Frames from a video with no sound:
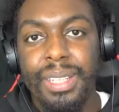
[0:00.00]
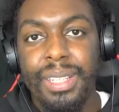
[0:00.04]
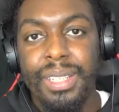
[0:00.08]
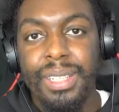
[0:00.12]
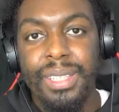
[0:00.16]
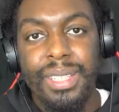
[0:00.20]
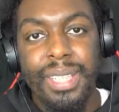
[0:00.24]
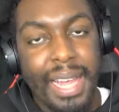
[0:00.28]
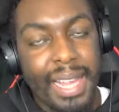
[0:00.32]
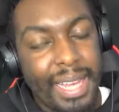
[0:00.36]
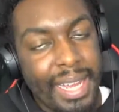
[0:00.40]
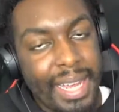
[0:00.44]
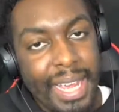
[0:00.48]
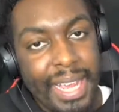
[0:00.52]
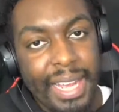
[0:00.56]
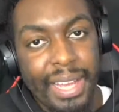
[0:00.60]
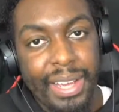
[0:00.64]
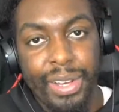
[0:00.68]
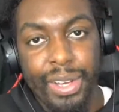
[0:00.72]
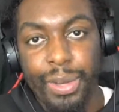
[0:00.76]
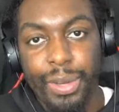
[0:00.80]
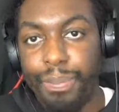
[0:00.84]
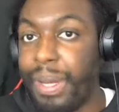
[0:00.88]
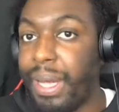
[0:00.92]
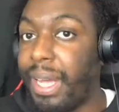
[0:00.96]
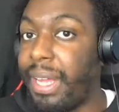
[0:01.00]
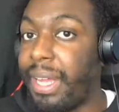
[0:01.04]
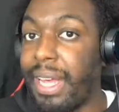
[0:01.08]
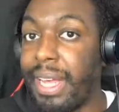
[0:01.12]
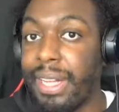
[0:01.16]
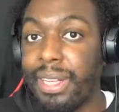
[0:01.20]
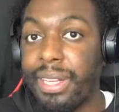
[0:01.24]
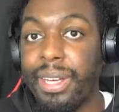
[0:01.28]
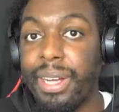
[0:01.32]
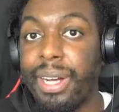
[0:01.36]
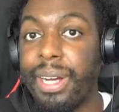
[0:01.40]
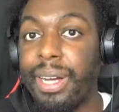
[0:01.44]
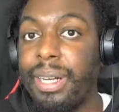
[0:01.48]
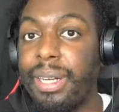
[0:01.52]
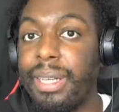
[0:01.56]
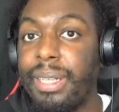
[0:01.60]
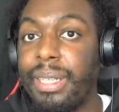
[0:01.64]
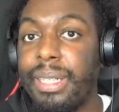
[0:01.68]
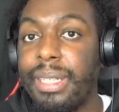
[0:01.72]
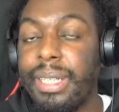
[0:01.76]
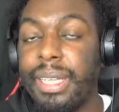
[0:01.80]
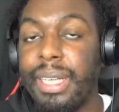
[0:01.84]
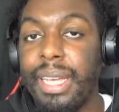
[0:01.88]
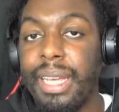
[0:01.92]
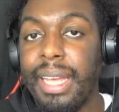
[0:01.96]
Sandhagen had beaten Edgar.
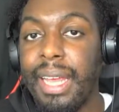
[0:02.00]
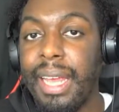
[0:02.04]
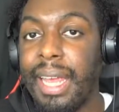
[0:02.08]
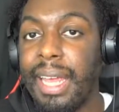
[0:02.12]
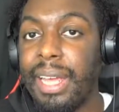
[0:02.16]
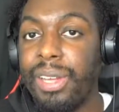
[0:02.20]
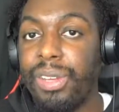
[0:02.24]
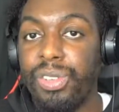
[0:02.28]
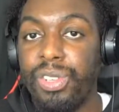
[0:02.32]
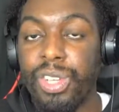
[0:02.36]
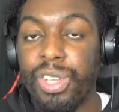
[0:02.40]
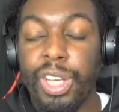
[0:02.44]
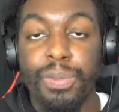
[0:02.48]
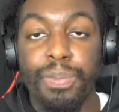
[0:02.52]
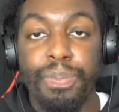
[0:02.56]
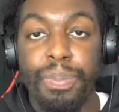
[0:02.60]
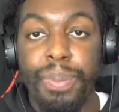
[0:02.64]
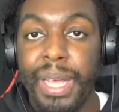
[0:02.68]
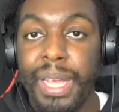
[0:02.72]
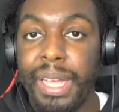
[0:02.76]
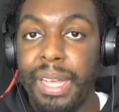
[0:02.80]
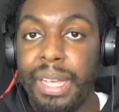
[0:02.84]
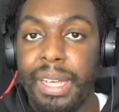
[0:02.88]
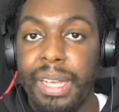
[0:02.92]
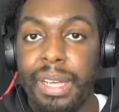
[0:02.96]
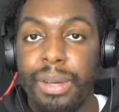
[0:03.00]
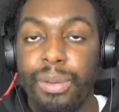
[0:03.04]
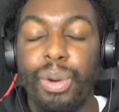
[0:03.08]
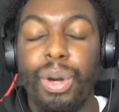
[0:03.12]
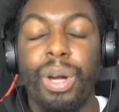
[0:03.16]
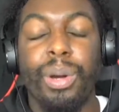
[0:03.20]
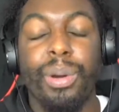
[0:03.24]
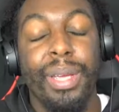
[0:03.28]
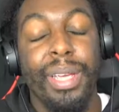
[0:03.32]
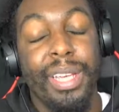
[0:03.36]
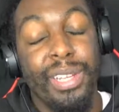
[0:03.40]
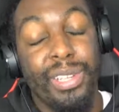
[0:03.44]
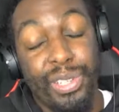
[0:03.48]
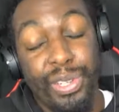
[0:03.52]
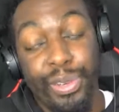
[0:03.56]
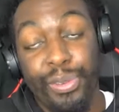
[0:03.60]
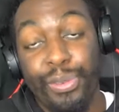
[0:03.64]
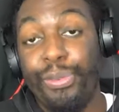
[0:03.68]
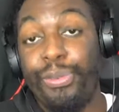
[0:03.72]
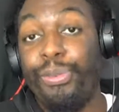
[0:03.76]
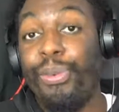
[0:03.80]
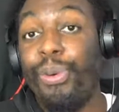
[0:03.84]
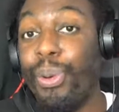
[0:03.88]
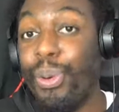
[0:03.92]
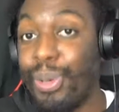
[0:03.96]
He had just
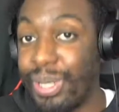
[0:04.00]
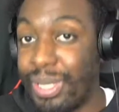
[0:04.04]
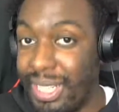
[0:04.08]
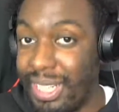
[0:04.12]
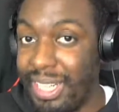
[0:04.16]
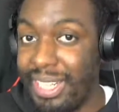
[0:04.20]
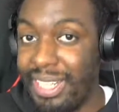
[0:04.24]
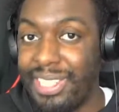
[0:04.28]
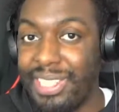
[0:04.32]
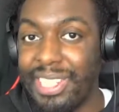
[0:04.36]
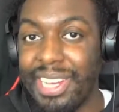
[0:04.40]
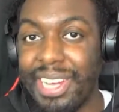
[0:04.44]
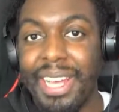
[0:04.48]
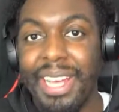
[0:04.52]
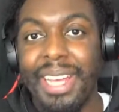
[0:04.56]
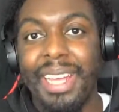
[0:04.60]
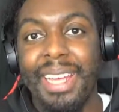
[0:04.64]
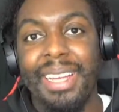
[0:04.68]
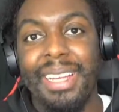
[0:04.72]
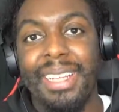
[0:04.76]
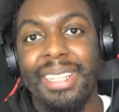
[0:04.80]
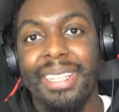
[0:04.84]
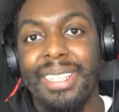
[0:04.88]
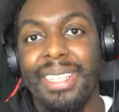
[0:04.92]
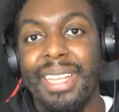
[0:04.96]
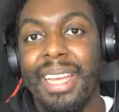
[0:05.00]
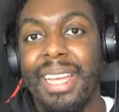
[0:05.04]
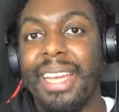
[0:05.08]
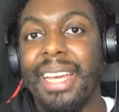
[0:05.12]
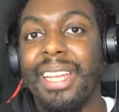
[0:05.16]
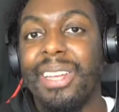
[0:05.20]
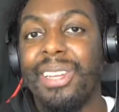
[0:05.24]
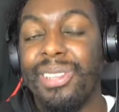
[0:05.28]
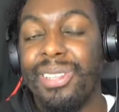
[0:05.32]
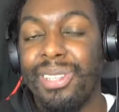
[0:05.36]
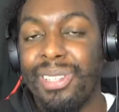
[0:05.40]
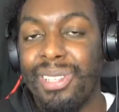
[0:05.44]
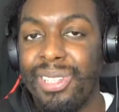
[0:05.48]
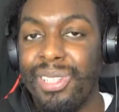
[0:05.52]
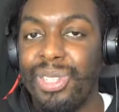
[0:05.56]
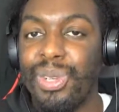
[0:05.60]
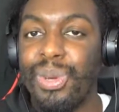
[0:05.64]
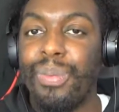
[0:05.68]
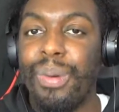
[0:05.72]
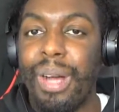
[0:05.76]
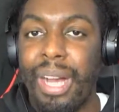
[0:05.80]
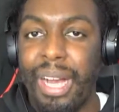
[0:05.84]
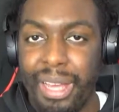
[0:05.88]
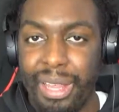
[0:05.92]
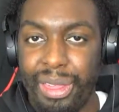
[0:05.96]
fought TJ. Didn't get the decision,
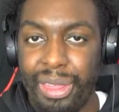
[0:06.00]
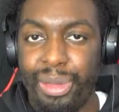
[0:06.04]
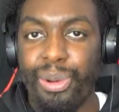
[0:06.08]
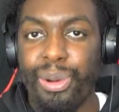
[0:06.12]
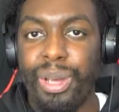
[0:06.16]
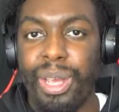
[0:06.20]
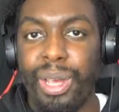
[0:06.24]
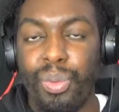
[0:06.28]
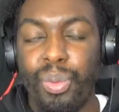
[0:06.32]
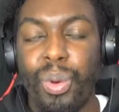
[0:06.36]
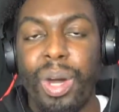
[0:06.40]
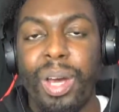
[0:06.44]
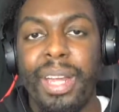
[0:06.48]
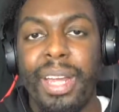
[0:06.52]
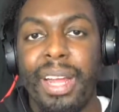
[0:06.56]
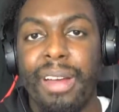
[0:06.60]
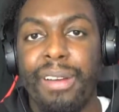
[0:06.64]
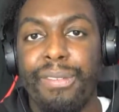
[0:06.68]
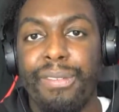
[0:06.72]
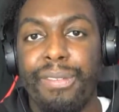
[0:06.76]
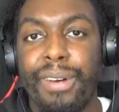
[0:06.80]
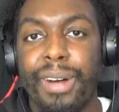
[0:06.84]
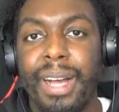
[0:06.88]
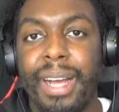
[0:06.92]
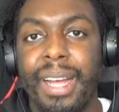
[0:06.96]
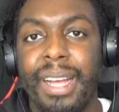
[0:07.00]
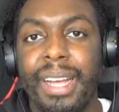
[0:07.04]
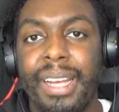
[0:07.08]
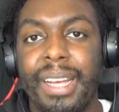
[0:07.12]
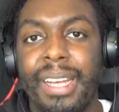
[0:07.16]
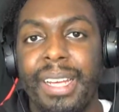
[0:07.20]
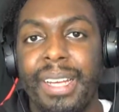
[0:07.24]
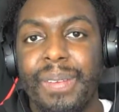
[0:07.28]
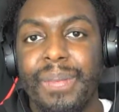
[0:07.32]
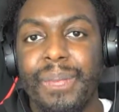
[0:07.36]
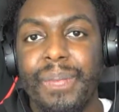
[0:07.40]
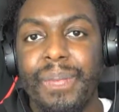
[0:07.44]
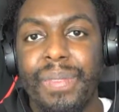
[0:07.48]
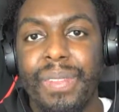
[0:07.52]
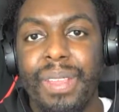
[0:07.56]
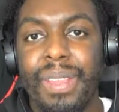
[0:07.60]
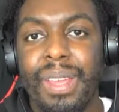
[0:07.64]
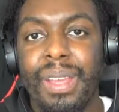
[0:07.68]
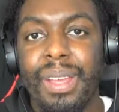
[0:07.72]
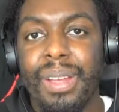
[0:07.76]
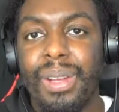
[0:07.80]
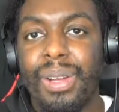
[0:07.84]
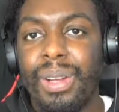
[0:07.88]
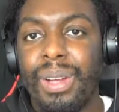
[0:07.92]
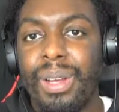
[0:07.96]
but I thought he won that fight.
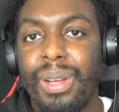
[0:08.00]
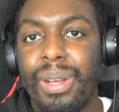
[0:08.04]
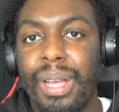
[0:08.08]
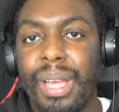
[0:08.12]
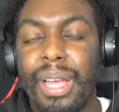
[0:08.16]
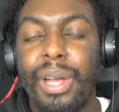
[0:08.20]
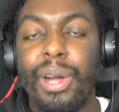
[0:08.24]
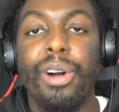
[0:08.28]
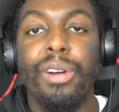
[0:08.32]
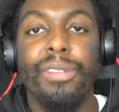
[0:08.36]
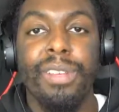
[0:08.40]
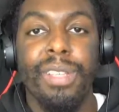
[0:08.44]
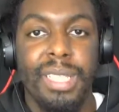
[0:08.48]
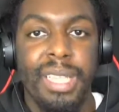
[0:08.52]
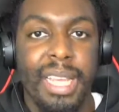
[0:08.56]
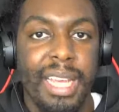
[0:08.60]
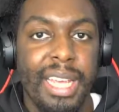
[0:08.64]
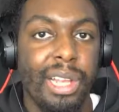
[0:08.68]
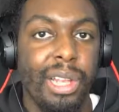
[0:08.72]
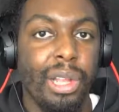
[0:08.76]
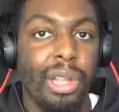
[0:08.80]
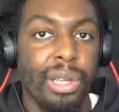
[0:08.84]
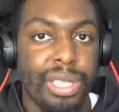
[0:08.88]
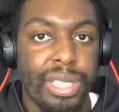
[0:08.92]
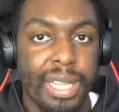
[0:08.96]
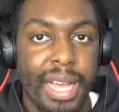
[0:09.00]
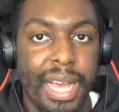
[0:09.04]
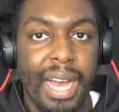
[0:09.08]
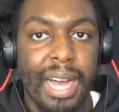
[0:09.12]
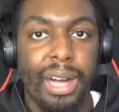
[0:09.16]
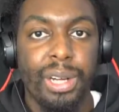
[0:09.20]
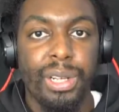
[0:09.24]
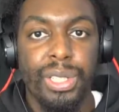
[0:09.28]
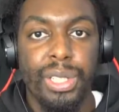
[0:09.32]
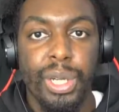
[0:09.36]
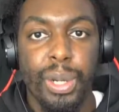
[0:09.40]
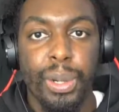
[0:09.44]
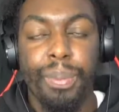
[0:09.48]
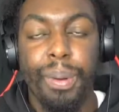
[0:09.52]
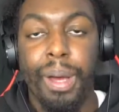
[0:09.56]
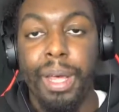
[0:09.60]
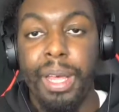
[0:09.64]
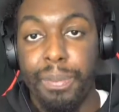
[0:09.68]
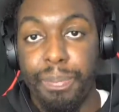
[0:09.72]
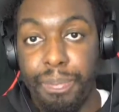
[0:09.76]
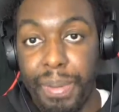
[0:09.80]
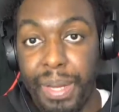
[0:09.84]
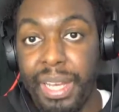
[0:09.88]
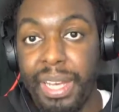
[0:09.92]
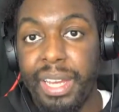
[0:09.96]
Obviously, he lost to Aljo, but
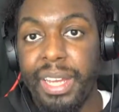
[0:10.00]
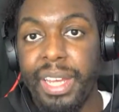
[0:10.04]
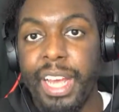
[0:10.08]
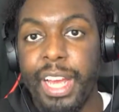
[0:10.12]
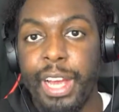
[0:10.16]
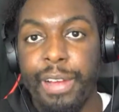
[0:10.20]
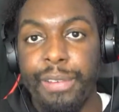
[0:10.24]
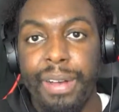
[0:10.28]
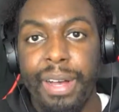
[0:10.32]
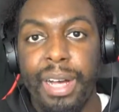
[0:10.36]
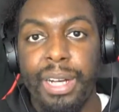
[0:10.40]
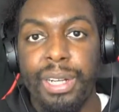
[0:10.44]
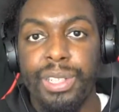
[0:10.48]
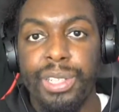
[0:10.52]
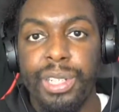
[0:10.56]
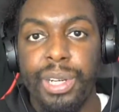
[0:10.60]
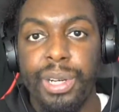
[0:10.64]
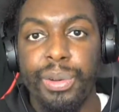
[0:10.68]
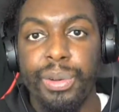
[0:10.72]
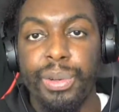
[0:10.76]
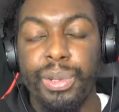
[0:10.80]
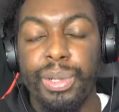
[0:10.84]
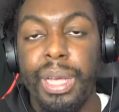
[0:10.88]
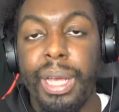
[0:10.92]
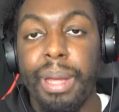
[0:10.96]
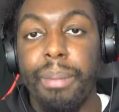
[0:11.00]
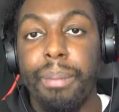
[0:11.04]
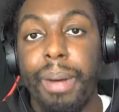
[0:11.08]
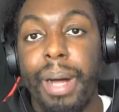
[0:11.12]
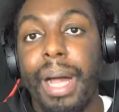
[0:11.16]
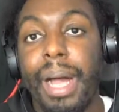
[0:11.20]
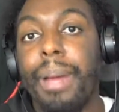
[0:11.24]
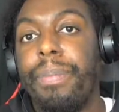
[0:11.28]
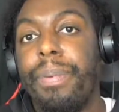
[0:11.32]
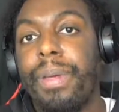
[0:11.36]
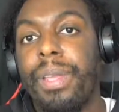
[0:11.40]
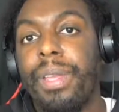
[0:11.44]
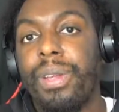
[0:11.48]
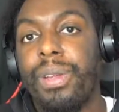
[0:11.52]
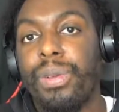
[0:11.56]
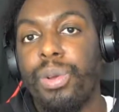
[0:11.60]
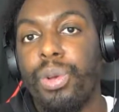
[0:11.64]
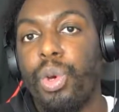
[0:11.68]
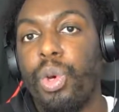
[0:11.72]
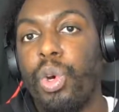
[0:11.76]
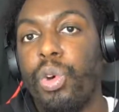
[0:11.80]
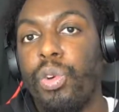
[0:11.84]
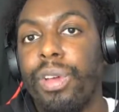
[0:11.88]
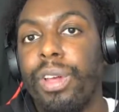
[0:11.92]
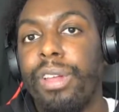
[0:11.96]
had been in there with Aljo. In my opinion,
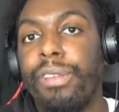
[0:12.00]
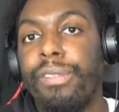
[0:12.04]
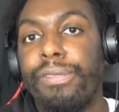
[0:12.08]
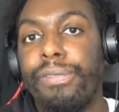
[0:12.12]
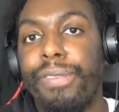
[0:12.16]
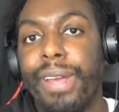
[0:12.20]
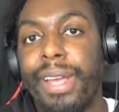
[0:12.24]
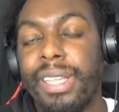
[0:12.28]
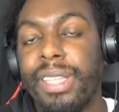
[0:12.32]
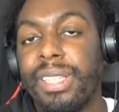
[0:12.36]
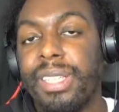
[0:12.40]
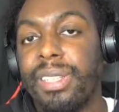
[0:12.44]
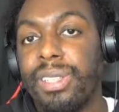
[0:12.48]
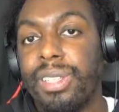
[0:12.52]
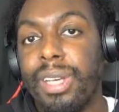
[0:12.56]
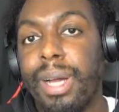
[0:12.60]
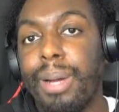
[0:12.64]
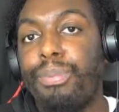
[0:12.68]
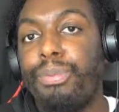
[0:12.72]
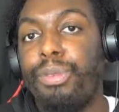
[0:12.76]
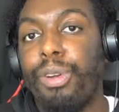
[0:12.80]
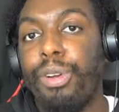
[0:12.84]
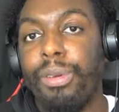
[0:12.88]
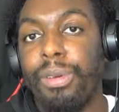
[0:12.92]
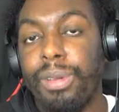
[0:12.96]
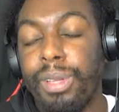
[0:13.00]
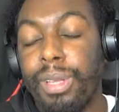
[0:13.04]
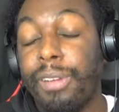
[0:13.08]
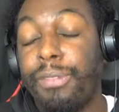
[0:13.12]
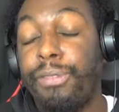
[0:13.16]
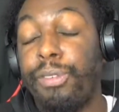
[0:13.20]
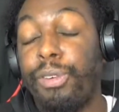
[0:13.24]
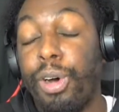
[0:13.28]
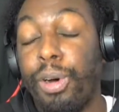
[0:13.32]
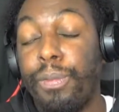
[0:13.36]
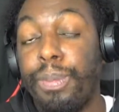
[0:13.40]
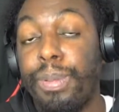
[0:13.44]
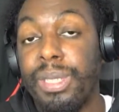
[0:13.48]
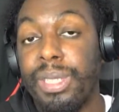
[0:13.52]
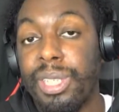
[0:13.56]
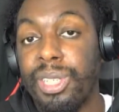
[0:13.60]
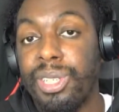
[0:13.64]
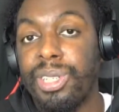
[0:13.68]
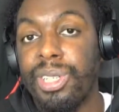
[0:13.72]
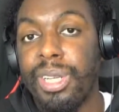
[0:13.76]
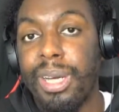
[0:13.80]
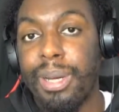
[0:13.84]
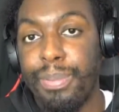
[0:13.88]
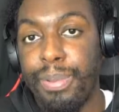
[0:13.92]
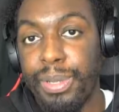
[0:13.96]
CORY had faced a tougher
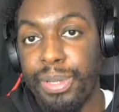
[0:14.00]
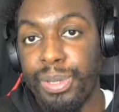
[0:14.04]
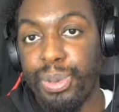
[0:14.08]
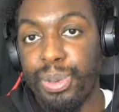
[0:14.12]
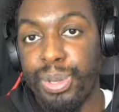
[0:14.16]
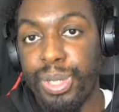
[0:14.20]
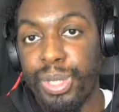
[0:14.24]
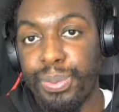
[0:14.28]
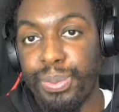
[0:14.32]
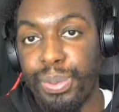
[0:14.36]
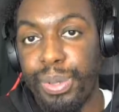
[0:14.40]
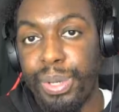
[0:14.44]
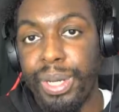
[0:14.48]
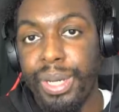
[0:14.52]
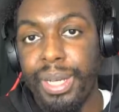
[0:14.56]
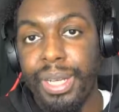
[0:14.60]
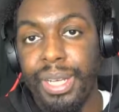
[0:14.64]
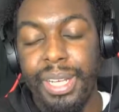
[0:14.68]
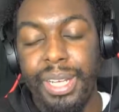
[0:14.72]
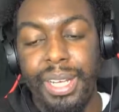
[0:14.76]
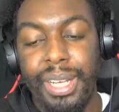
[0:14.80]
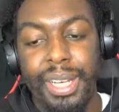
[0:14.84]
opposition up until this point.